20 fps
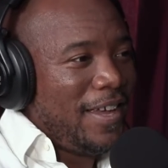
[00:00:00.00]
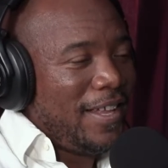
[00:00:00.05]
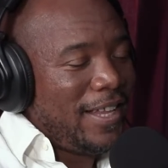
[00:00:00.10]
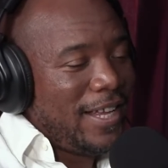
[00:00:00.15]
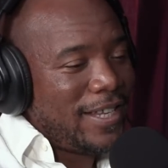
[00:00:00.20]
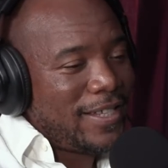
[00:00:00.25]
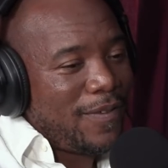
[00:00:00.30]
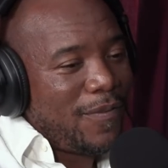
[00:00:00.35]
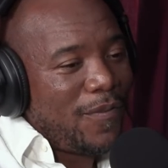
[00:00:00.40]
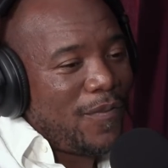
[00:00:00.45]

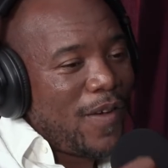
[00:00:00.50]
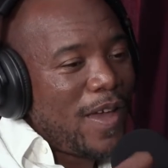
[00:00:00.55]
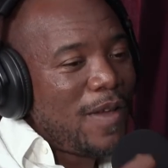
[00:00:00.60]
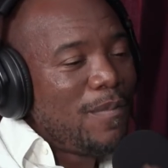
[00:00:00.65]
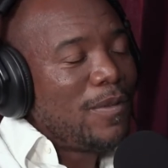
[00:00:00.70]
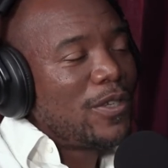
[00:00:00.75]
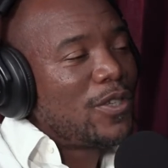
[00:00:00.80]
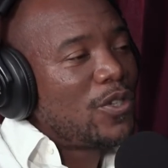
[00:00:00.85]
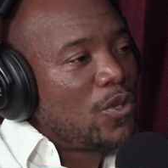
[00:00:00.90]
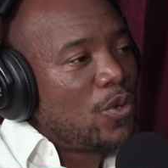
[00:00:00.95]
There's a
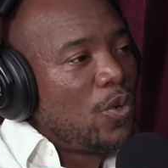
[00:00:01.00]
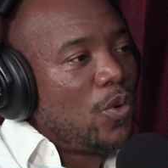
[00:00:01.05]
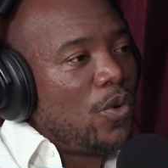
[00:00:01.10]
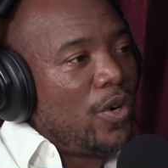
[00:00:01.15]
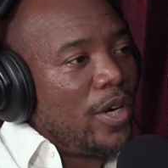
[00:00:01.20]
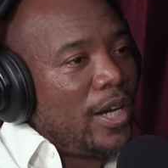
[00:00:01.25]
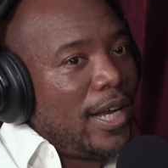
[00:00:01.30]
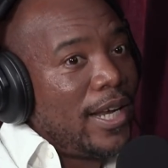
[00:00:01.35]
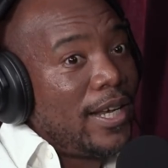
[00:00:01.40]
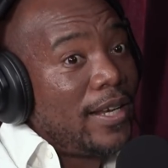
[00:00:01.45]
famous
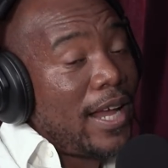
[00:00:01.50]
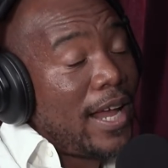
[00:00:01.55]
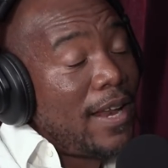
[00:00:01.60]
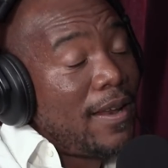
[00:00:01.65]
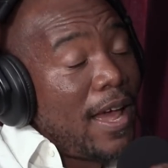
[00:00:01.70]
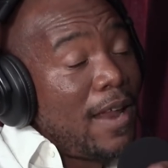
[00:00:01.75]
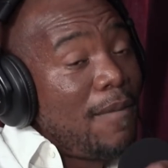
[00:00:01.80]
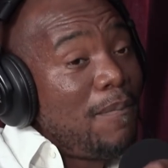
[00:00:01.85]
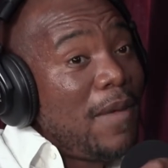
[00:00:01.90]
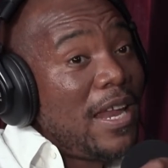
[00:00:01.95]
story,
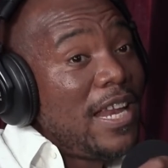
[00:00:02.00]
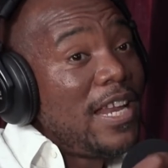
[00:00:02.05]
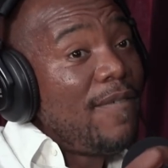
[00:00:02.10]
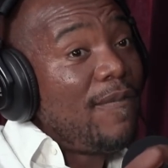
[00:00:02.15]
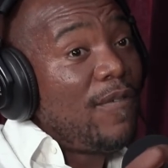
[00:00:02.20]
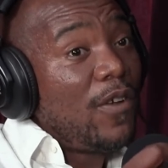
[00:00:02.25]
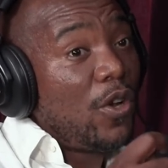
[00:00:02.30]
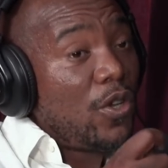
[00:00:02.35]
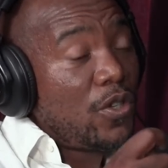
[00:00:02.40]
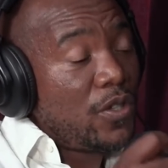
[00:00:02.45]
and many
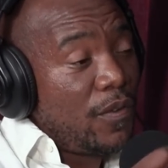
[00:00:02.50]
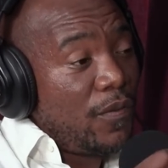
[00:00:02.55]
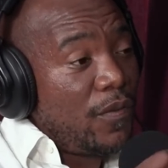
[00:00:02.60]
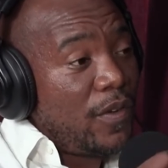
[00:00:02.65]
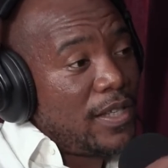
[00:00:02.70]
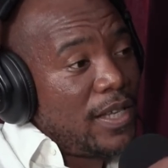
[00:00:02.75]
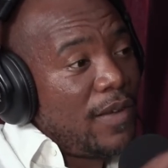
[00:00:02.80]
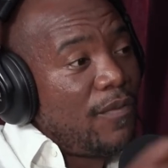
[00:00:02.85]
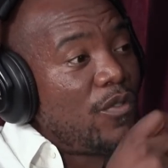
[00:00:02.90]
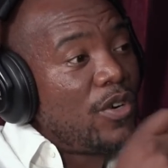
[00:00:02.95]

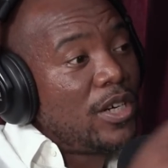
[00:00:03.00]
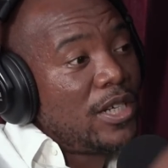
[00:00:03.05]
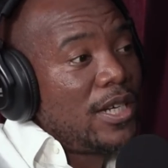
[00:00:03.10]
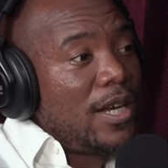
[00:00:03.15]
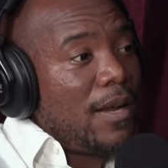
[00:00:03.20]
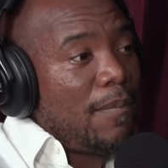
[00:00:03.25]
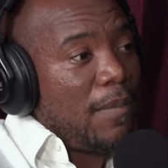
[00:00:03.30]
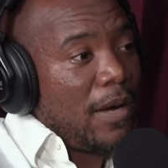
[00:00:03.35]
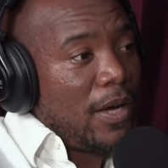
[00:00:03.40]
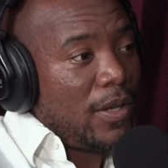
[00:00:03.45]
philosophers have
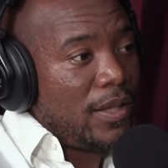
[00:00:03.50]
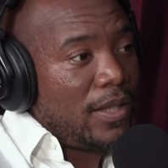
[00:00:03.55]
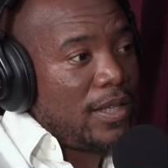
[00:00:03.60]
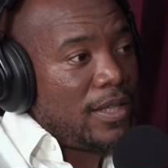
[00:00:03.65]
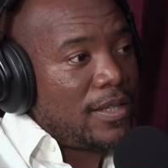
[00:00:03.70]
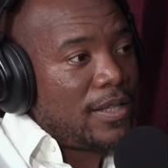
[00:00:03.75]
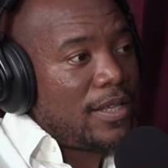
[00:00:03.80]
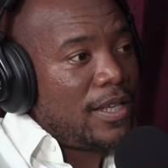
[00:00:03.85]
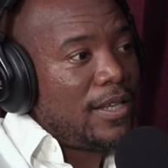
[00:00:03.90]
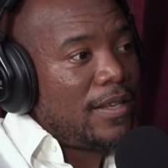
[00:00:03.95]
written about
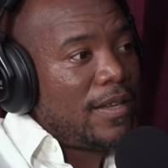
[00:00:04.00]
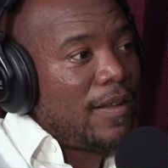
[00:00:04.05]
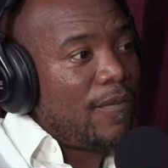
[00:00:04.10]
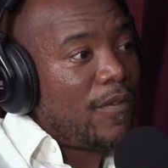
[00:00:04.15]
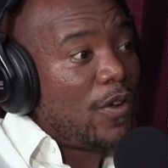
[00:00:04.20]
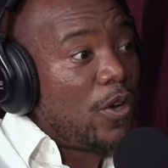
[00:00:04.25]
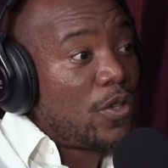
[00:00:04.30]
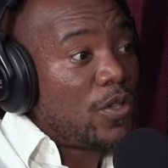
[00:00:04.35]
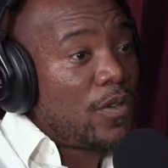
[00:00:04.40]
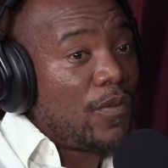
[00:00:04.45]
this in a
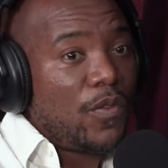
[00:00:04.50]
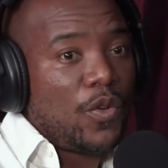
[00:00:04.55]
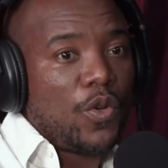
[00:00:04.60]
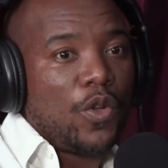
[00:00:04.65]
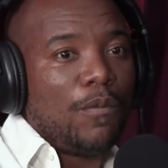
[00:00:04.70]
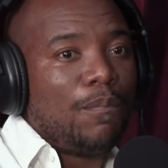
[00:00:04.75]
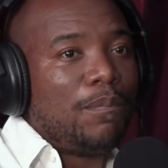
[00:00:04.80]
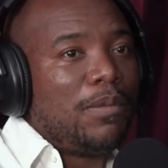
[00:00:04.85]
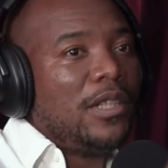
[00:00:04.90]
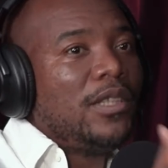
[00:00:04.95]
philosophy
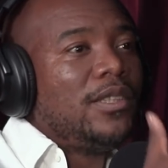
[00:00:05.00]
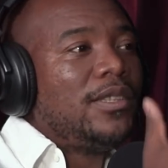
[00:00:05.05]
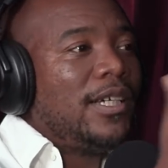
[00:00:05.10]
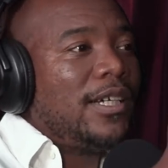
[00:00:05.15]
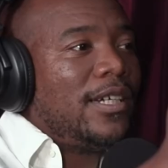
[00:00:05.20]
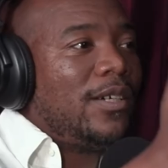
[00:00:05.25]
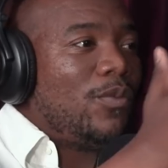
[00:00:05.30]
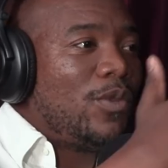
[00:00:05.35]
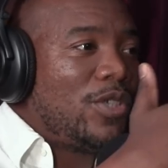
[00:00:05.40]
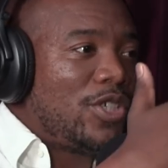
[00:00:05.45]
called
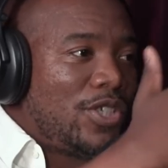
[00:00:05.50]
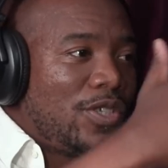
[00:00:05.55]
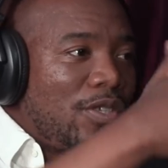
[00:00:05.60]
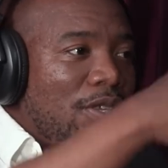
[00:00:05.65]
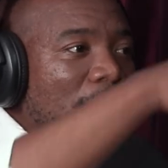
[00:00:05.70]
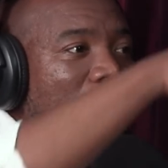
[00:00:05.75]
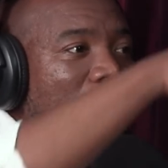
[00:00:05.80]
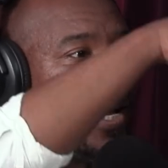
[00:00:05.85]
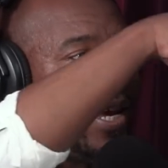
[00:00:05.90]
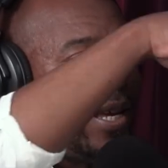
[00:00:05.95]
building, which
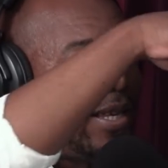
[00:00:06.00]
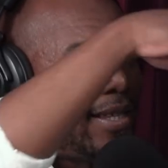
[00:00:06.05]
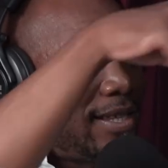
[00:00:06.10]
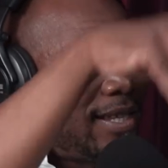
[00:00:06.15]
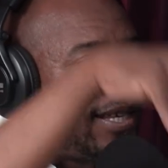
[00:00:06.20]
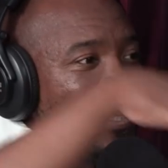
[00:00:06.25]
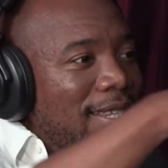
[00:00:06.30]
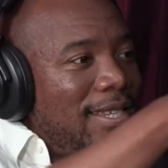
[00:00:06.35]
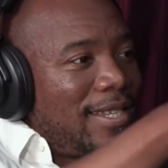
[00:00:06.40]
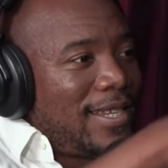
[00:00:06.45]

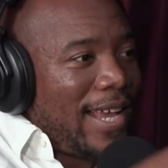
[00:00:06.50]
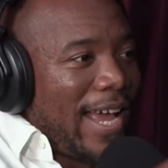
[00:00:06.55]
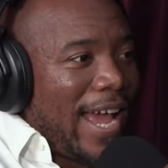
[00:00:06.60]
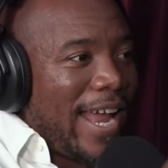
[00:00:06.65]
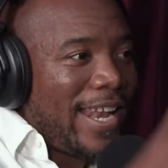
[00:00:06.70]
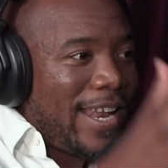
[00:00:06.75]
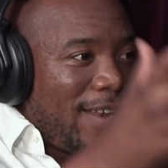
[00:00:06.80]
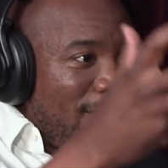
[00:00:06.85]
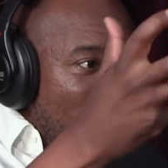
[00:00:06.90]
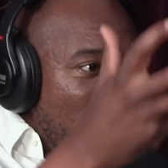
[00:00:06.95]
sits
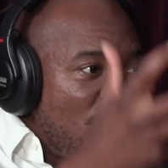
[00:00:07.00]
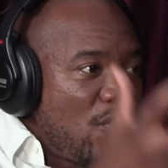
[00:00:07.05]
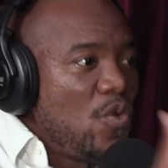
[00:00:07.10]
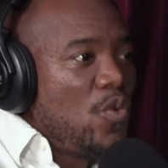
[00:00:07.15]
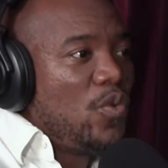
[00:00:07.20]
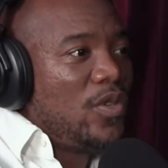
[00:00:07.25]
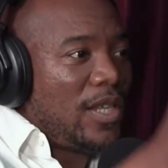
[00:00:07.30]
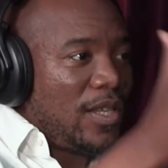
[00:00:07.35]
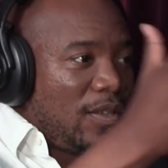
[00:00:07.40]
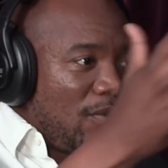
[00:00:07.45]
and
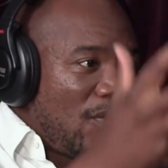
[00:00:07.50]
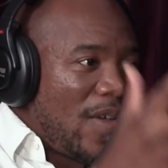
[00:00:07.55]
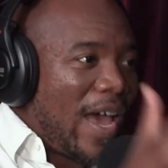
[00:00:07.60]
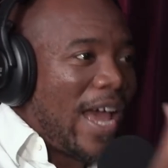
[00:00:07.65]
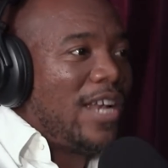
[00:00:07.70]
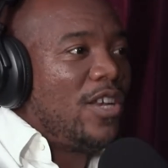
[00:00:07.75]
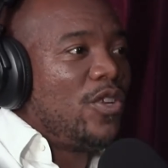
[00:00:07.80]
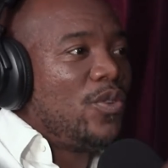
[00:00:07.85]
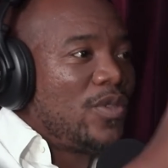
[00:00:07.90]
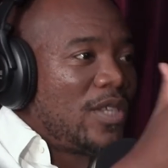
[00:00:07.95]
infuses
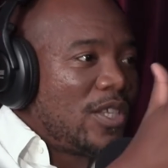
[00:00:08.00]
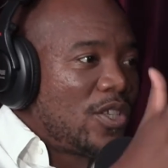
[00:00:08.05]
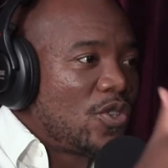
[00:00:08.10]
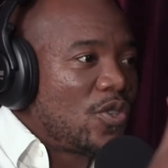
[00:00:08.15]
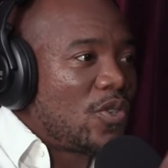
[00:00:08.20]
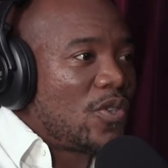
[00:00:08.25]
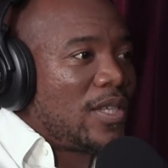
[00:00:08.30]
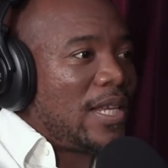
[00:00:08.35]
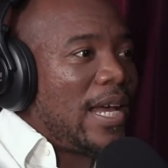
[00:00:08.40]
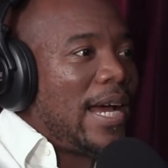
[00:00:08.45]
values into
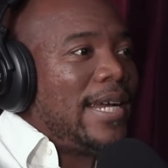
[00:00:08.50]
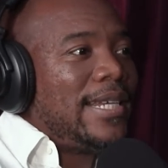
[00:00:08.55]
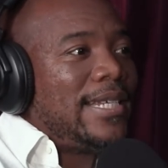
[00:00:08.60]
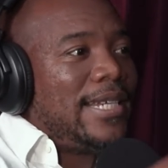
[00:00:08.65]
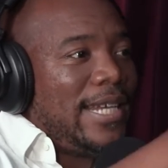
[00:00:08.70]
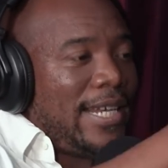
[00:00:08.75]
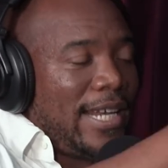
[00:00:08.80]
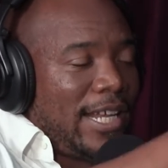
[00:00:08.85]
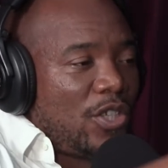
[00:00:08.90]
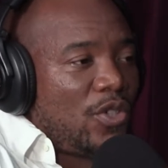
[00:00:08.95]

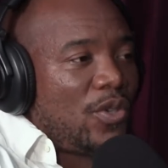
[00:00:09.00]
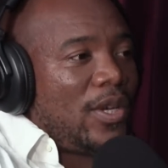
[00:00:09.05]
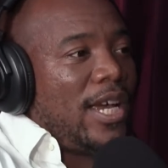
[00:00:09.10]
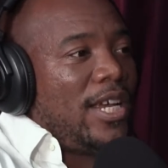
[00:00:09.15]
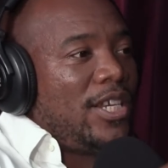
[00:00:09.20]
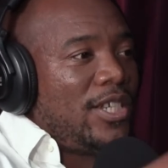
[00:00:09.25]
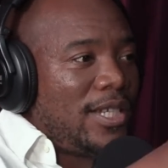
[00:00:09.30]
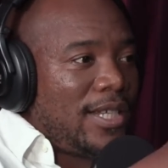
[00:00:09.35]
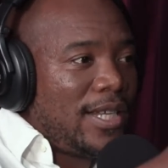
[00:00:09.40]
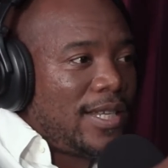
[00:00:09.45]
society and
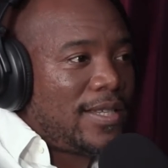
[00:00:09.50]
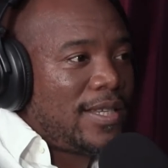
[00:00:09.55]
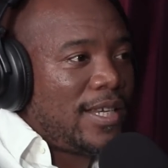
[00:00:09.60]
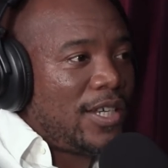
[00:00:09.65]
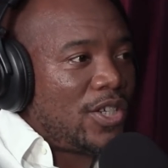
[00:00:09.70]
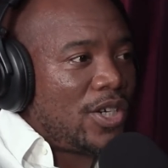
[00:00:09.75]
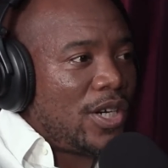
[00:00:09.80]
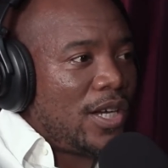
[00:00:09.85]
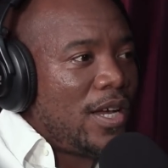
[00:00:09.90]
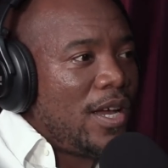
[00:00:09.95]
education,
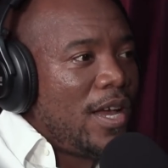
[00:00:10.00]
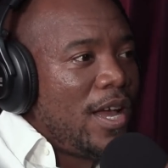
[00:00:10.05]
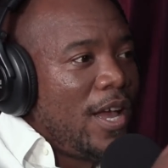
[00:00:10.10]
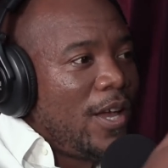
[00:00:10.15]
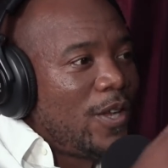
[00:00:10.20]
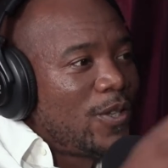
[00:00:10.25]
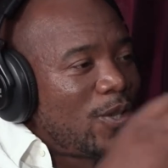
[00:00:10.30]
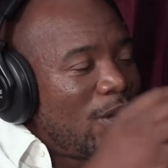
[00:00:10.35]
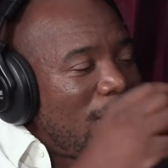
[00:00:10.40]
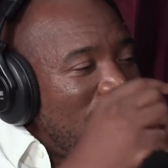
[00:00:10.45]
etc.,
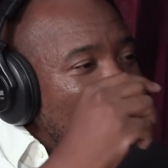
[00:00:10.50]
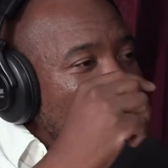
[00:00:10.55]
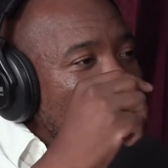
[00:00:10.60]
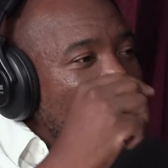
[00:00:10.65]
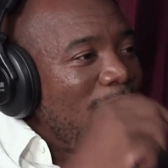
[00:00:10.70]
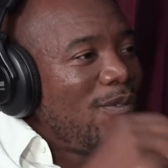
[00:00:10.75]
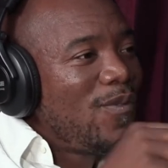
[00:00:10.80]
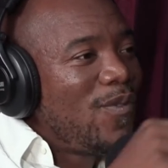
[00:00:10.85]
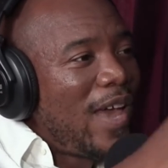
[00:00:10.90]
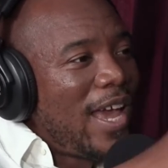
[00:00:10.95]
so that
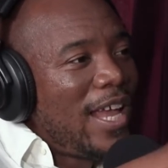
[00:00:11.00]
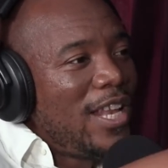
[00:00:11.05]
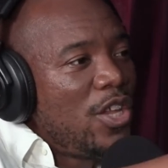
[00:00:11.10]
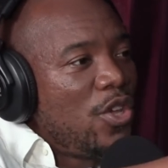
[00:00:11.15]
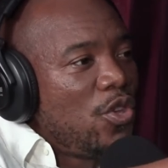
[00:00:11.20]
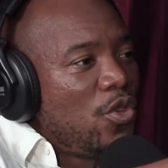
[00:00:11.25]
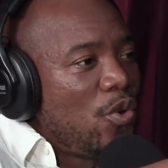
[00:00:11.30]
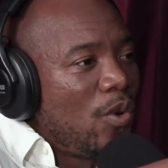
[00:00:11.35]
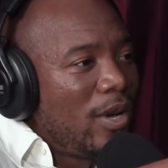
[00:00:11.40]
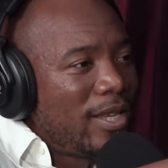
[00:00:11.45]
I
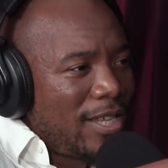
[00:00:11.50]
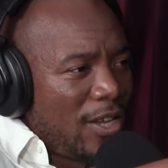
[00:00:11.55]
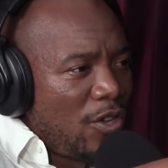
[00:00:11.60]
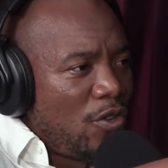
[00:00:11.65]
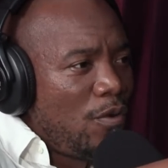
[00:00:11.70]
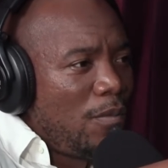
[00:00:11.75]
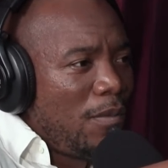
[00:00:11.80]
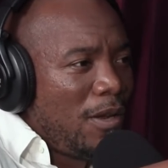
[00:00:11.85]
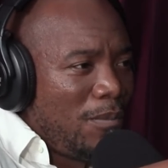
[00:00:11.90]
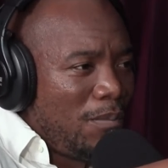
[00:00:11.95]
value you as a
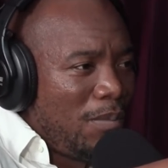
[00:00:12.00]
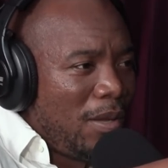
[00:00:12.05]
human